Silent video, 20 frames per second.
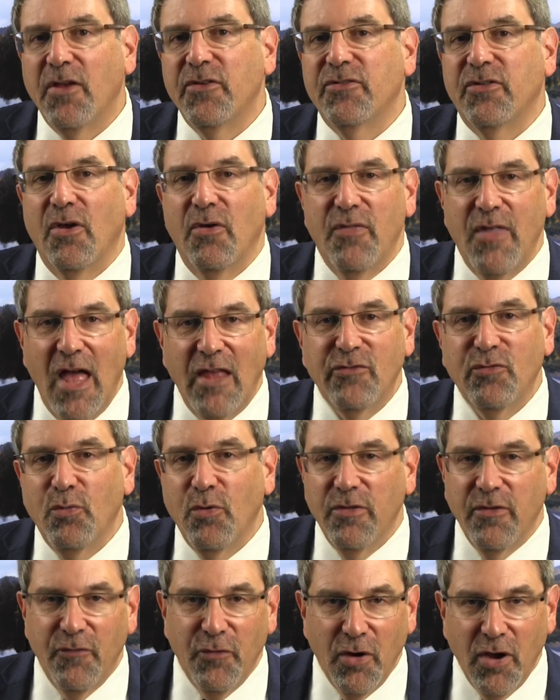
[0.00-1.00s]
So
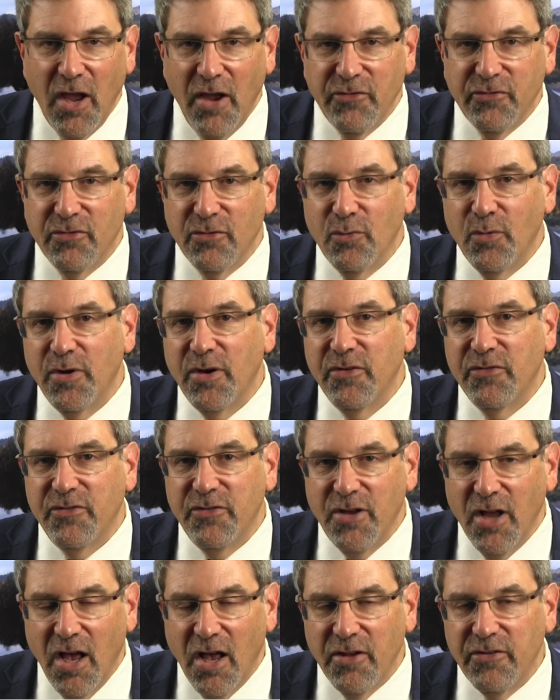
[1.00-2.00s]
that's what the vocational witness
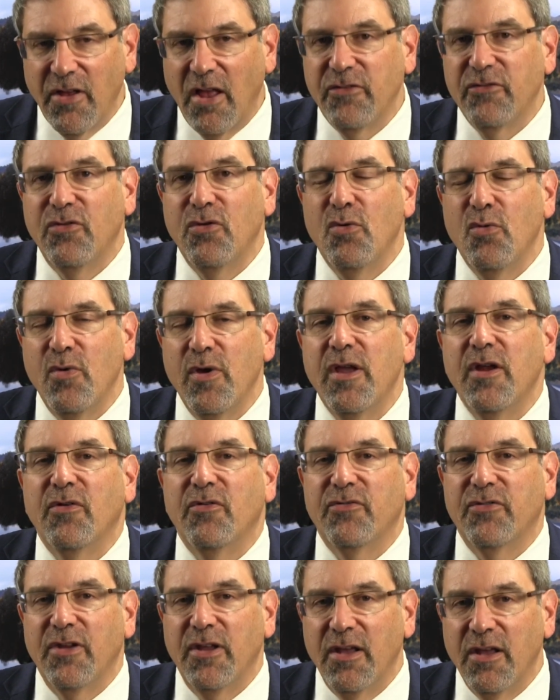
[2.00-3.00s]
does. That's who he
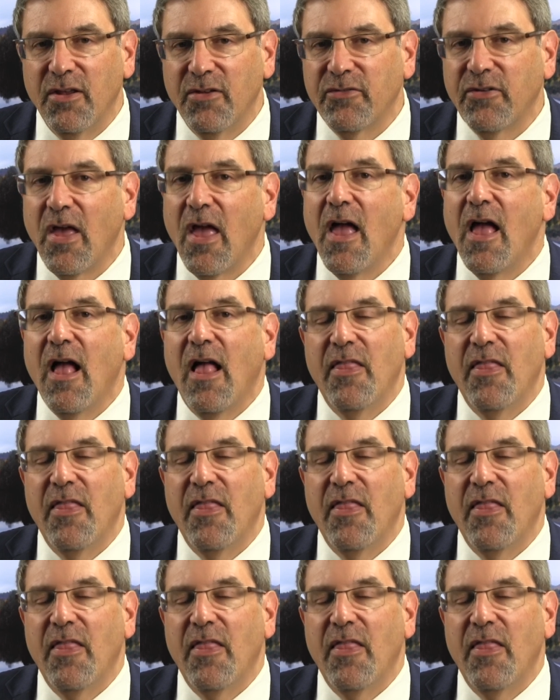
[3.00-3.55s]
or she is.